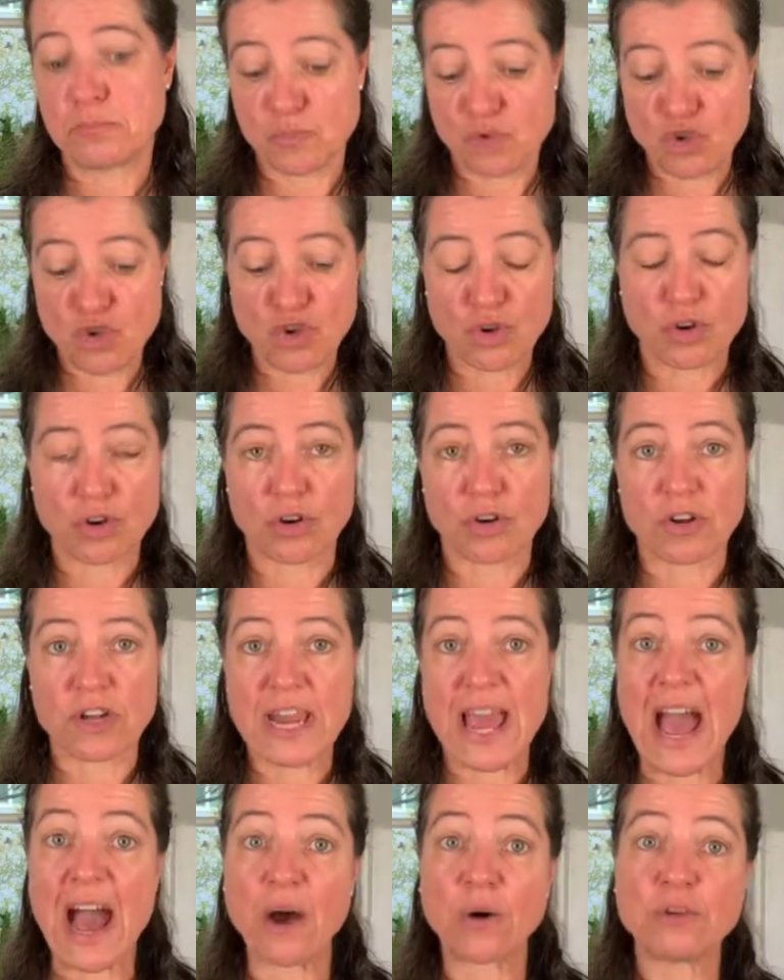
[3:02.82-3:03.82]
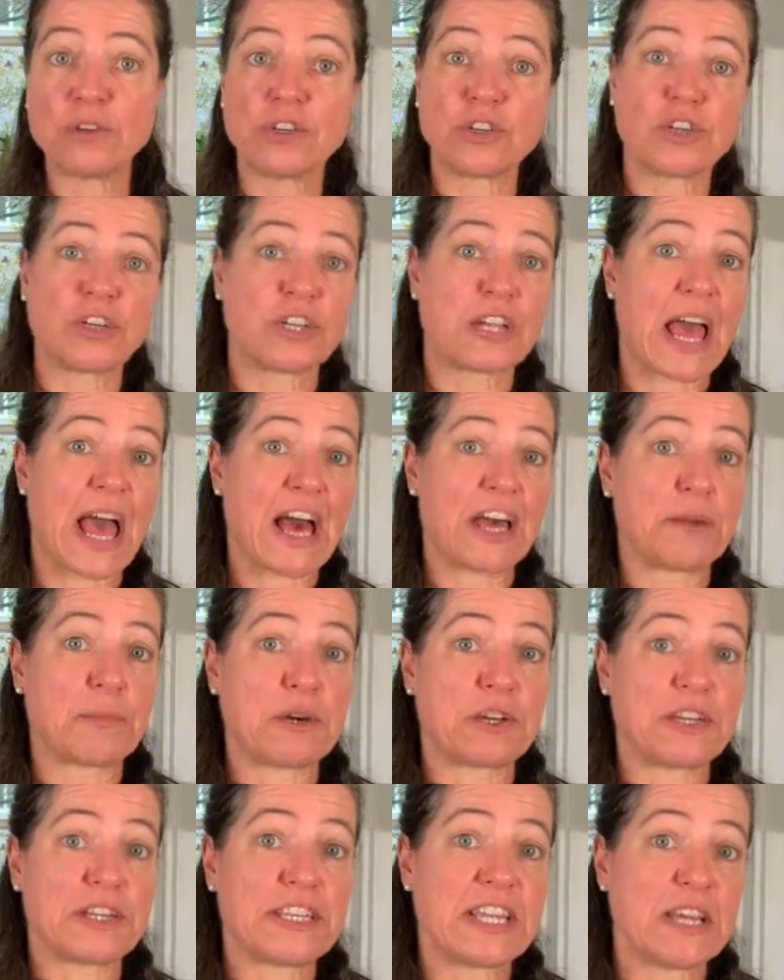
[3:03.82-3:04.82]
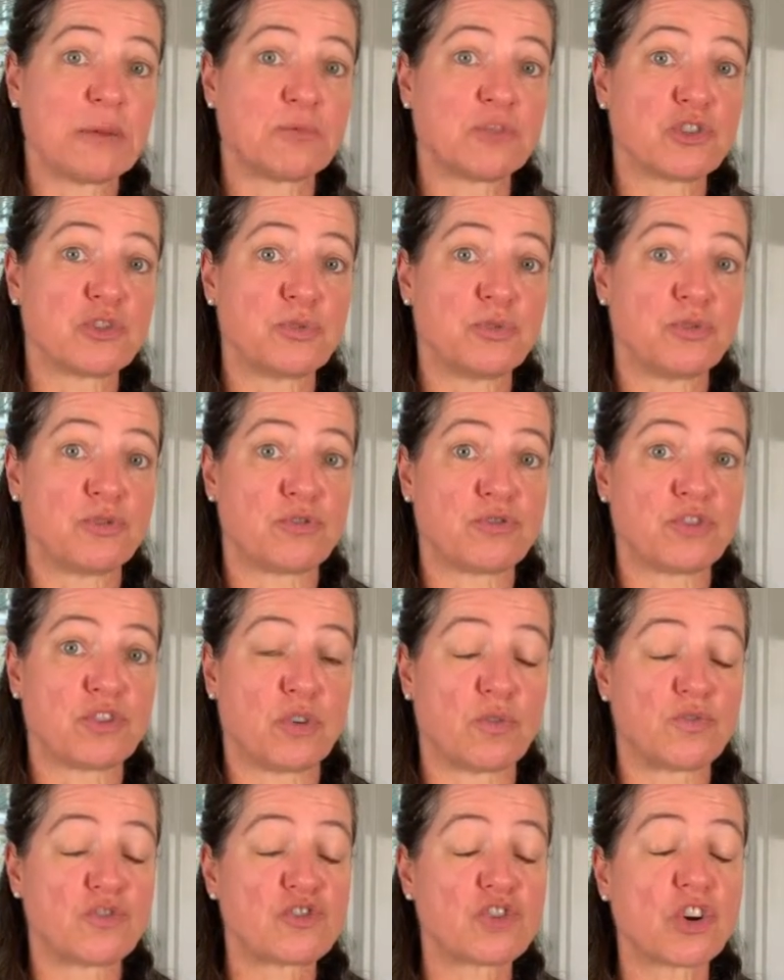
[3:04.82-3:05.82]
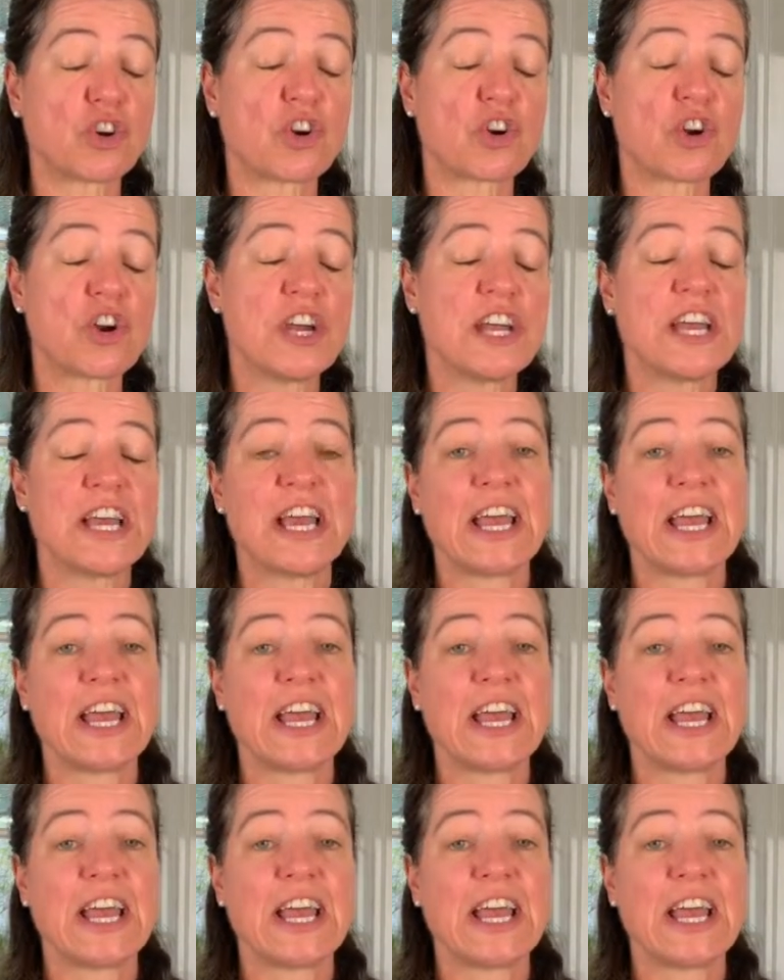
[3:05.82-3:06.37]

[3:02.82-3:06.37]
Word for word: sugar now, you can add about a tablespoon or so of sugar,